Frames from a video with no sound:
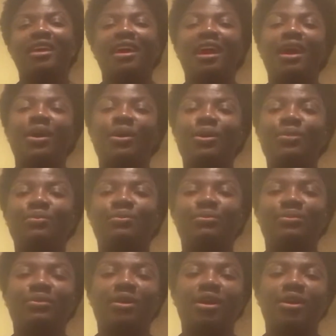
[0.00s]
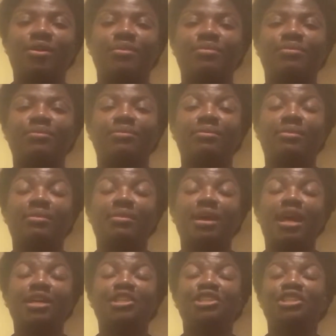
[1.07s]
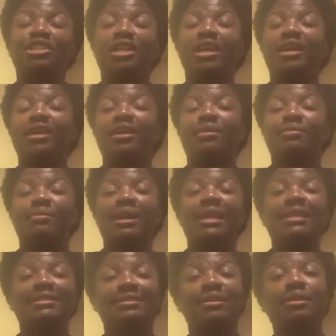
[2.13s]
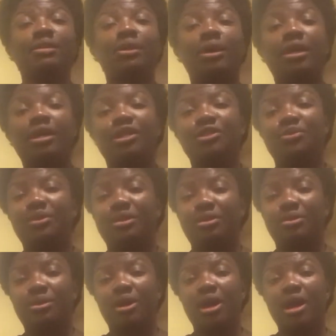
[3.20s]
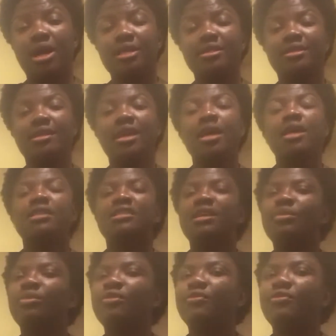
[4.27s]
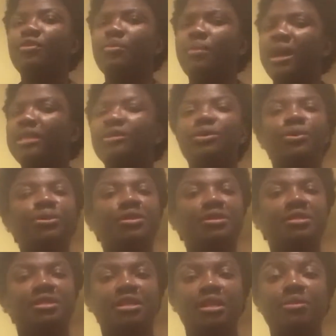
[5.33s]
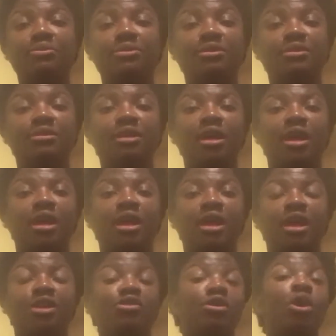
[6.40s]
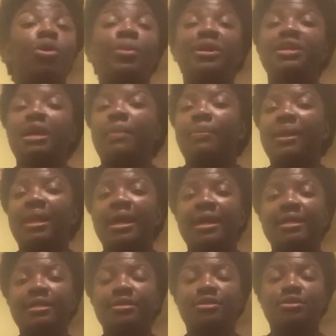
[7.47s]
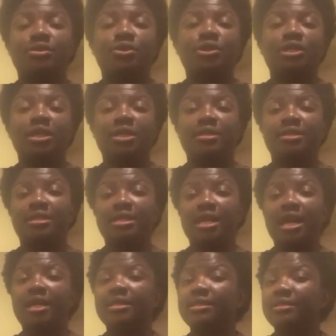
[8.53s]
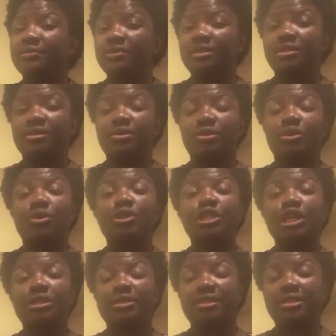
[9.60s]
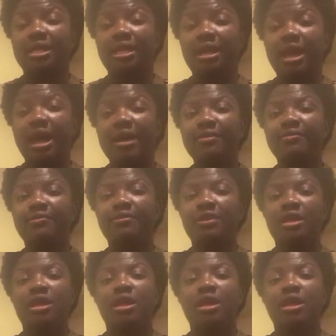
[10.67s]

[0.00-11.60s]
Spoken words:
I hope I share my little knowledge with you guys. Some of you might know these tips and you're already applying it to your day-to-day activities or your day-to-day life.